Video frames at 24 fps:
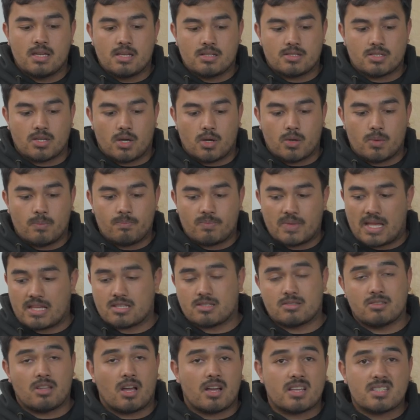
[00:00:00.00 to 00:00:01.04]
so
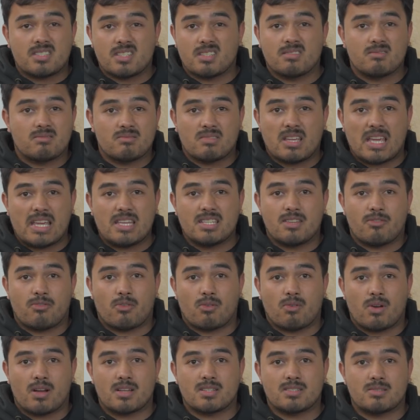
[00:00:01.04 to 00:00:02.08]
that's nice and easy
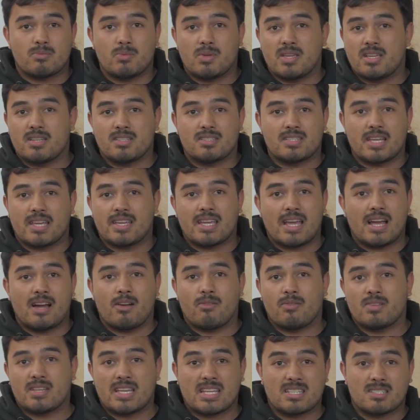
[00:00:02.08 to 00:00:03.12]
for us. We can take it
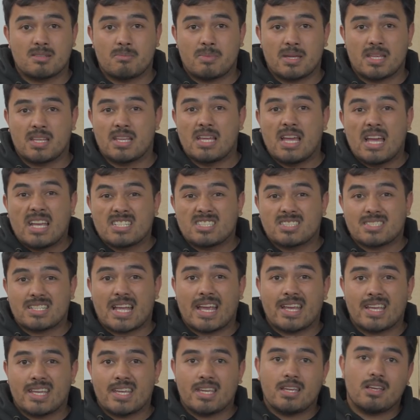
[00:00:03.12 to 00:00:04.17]
out if it gets a bit
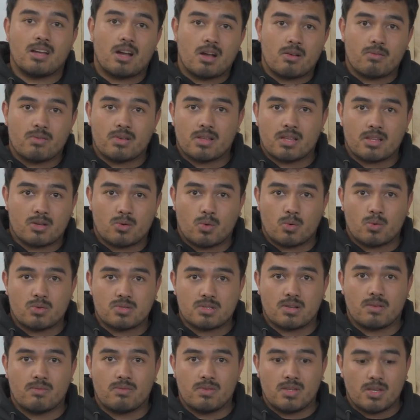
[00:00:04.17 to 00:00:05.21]
stanky over the
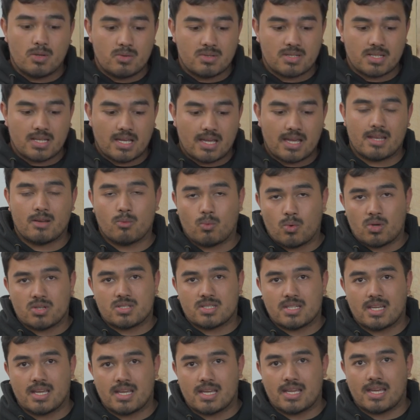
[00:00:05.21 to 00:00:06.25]
course of using it and
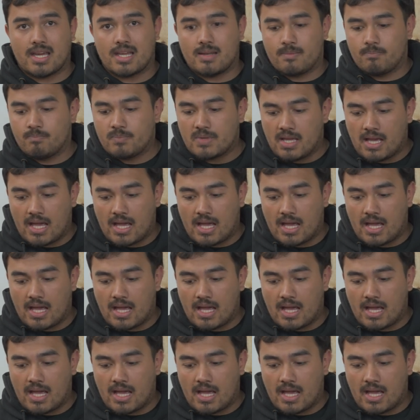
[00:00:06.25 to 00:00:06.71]
wash it again.